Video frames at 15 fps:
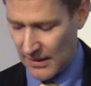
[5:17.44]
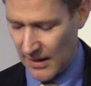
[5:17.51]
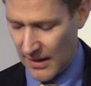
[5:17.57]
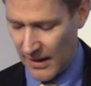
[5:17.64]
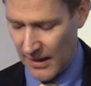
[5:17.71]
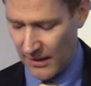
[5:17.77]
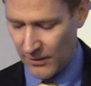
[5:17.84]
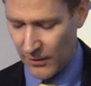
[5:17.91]

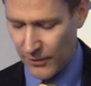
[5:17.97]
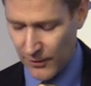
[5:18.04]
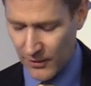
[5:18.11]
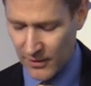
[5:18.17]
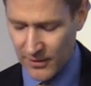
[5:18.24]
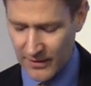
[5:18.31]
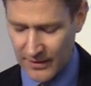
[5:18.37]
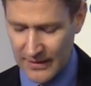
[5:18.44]
And the
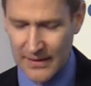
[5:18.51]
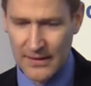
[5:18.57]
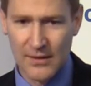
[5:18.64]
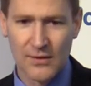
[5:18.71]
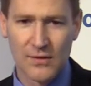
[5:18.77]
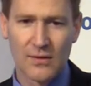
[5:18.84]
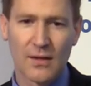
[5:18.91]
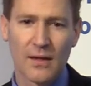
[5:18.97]
third
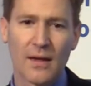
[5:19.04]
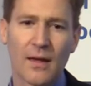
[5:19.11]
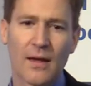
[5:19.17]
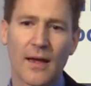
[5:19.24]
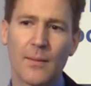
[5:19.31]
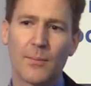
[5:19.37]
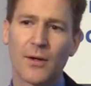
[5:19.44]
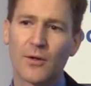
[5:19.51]
is
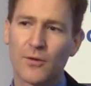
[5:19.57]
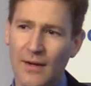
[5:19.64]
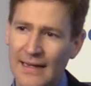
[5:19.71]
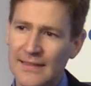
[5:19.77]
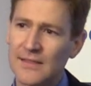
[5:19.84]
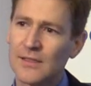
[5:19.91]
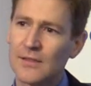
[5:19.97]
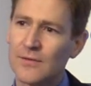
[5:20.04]
a
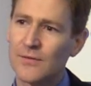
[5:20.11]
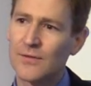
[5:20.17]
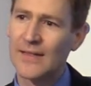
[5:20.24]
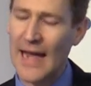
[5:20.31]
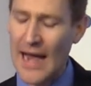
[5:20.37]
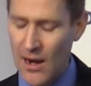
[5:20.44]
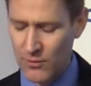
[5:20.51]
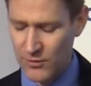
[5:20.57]

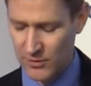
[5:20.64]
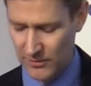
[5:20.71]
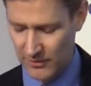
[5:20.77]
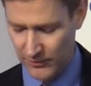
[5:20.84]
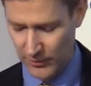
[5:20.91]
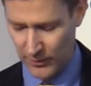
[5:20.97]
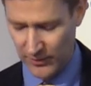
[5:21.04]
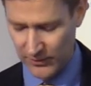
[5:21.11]
progressive
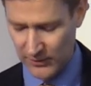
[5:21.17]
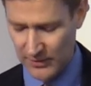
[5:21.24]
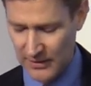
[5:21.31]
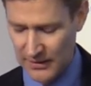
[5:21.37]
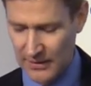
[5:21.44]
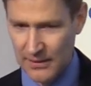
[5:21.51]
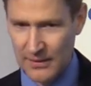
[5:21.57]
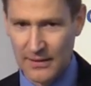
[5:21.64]
counter-revolt
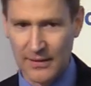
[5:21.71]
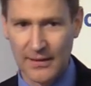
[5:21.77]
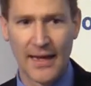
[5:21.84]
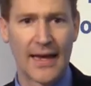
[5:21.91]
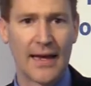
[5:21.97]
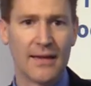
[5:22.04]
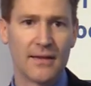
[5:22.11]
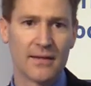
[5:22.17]

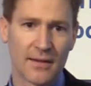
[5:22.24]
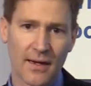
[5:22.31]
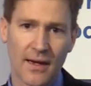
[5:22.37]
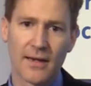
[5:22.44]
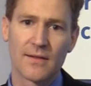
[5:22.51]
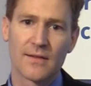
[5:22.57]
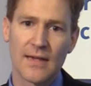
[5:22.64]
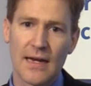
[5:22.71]
led in the
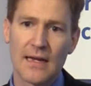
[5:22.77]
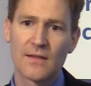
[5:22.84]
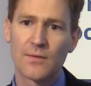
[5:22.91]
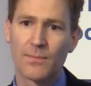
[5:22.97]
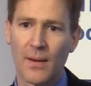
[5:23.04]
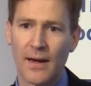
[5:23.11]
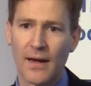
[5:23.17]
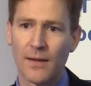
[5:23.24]
United
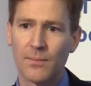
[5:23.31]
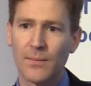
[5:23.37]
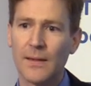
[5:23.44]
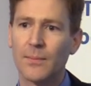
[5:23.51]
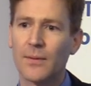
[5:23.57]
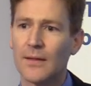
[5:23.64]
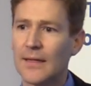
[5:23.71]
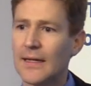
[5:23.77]
States by
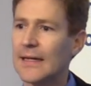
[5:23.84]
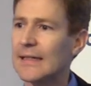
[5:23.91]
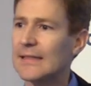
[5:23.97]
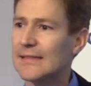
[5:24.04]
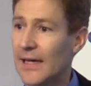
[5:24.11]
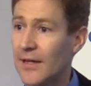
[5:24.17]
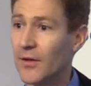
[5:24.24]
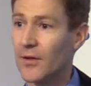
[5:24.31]
people
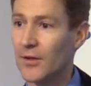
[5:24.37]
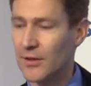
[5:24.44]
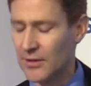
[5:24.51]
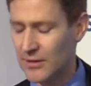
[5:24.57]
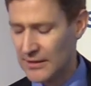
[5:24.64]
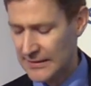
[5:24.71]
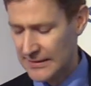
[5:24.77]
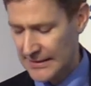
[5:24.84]
like
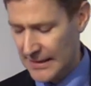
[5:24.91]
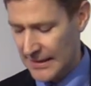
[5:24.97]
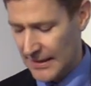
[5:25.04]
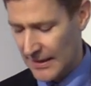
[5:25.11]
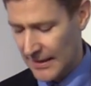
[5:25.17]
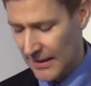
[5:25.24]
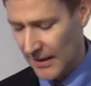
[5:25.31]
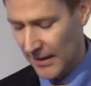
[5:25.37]
Senator
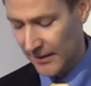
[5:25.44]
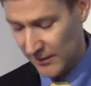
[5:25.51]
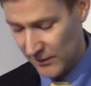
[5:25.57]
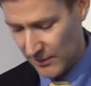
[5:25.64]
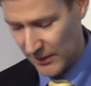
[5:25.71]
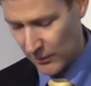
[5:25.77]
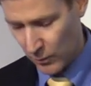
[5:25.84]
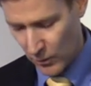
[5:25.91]

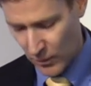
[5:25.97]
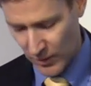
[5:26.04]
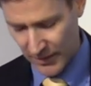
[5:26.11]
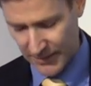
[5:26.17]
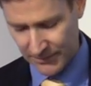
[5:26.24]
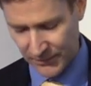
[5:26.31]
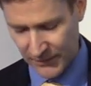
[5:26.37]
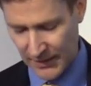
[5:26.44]
Elizabeth
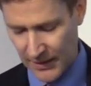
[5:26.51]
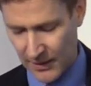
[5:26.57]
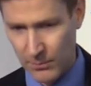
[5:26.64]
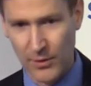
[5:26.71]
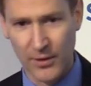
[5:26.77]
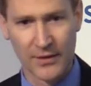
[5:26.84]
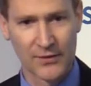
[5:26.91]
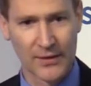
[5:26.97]
Warren
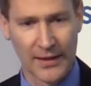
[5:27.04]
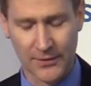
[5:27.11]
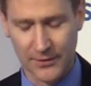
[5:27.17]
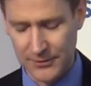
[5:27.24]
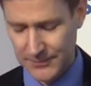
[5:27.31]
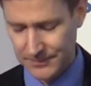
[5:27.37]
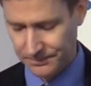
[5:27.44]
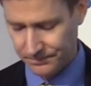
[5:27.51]
and Bernie
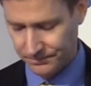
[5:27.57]
Sanders.